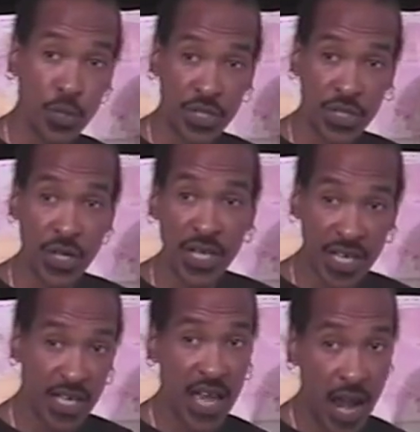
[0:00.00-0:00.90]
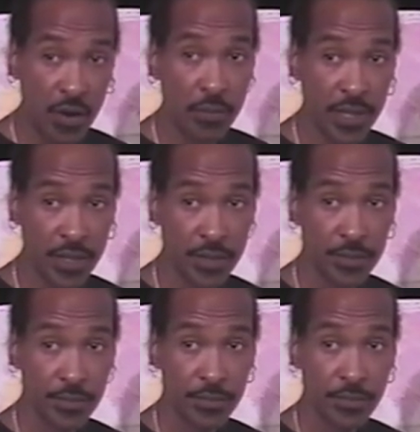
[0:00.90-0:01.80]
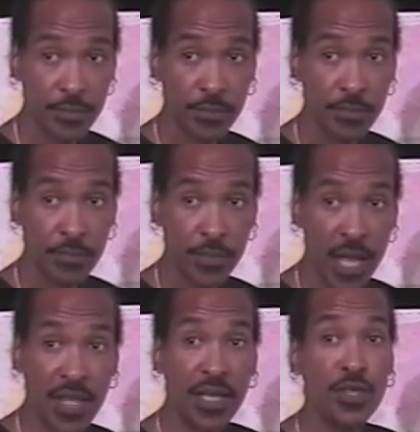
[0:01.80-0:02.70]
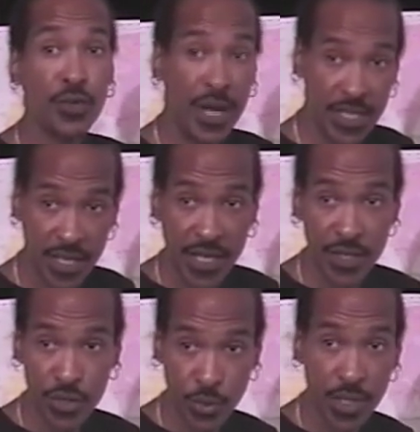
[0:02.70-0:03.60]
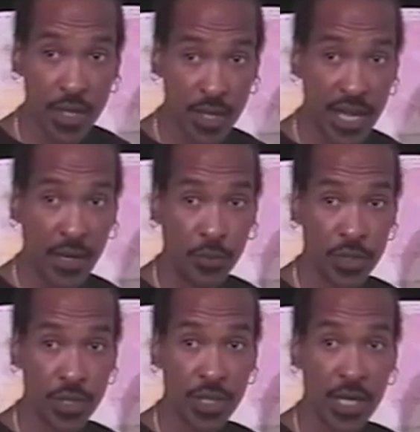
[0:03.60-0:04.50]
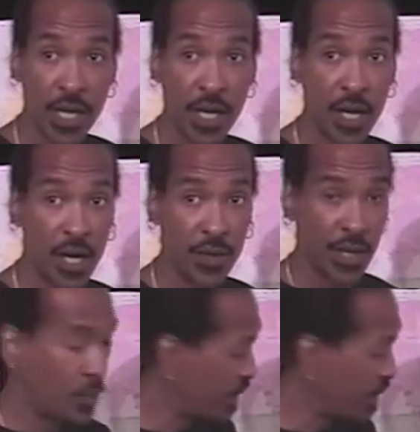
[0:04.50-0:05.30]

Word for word: was studied in Arabic and then translated into another language. Uh, there were